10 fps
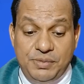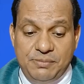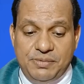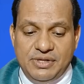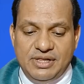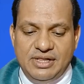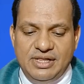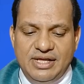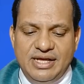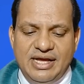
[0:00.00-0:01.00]

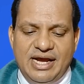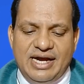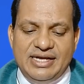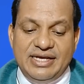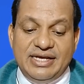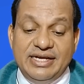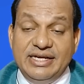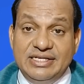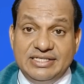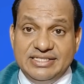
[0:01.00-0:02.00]
people and
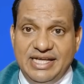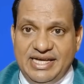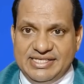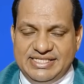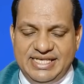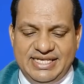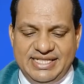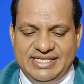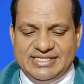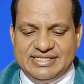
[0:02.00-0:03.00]
healed their
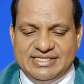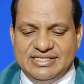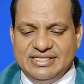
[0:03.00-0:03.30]
sickness.